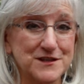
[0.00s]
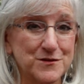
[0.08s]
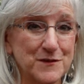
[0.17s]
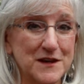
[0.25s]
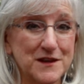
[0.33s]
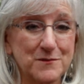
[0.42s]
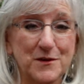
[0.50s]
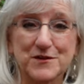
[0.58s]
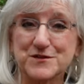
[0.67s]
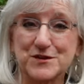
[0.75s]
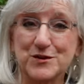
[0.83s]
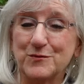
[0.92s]
to ring the bell
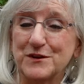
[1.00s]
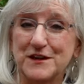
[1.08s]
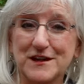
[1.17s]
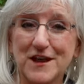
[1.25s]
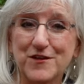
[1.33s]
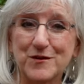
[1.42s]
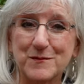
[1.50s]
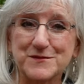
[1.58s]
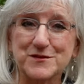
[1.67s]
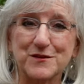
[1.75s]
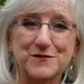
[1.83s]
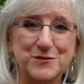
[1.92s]
so you know when another
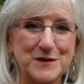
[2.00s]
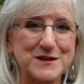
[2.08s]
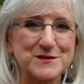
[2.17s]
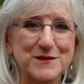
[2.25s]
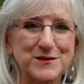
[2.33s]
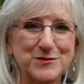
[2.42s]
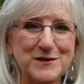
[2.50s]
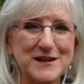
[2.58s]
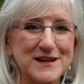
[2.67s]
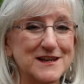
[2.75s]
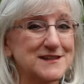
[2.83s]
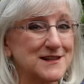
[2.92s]
episode of Tweaks with
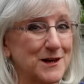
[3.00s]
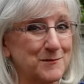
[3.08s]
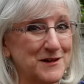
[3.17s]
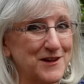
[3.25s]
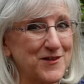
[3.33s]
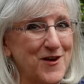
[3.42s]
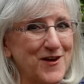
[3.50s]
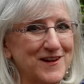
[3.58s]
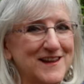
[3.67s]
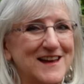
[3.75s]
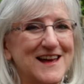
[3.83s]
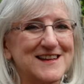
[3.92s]
Tweek is coming along.
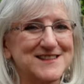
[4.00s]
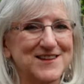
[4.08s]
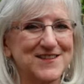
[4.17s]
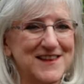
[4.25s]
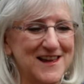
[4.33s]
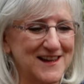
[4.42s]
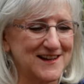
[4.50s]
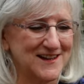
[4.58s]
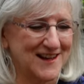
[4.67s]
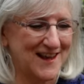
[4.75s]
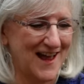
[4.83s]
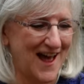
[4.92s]
Until then,
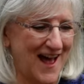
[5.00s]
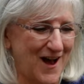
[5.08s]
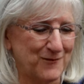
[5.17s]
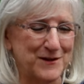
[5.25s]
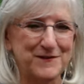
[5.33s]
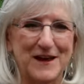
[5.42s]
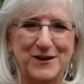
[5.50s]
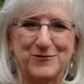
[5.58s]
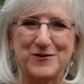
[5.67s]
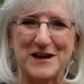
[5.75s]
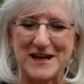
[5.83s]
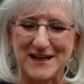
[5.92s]
we've had
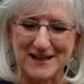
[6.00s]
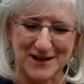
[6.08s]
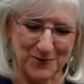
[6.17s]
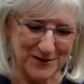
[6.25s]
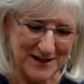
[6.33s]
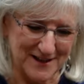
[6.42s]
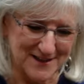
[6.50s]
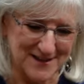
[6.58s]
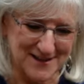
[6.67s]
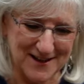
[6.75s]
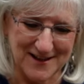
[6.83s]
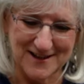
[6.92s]
rain, now we're getting
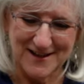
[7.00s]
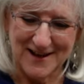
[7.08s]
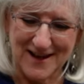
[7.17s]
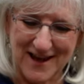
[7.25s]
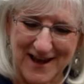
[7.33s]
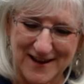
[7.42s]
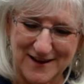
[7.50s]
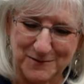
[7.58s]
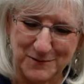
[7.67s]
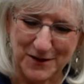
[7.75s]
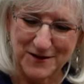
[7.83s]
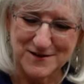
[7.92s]
sun, and the
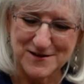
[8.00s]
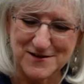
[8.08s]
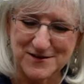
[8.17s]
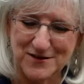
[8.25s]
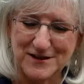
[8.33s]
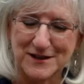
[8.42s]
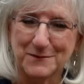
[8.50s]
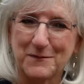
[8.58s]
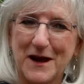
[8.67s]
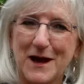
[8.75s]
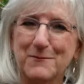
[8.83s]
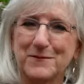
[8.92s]
melons are starting to
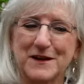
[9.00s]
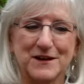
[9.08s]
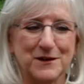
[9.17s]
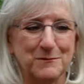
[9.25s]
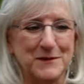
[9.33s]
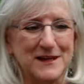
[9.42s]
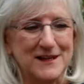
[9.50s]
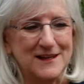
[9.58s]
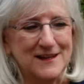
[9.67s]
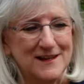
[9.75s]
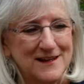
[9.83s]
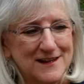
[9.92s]
pop, and the
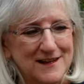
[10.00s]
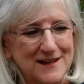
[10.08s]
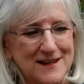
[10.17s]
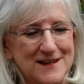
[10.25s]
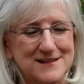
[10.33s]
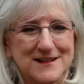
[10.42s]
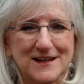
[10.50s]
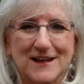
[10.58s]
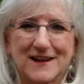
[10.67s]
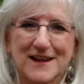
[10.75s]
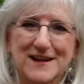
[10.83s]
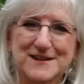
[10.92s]
bee is going to
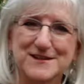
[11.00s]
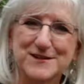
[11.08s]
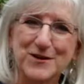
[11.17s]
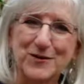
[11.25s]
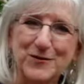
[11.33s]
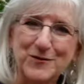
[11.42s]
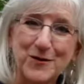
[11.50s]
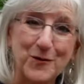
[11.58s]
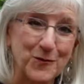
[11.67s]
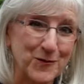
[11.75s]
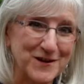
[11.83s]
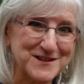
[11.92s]
let us know
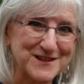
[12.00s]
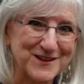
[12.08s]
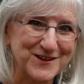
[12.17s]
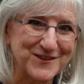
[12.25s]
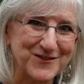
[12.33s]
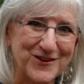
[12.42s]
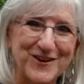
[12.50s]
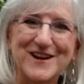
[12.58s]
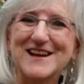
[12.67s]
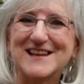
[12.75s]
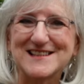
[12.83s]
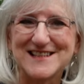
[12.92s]
what to look for.
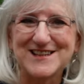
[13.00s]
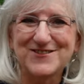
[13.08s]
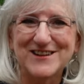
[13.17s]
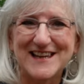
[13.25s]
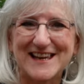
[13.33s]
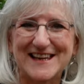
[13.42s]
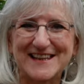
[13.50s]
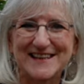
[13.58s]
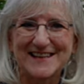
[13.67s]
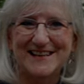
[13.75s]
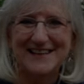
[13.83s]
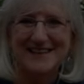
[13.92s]
See you again.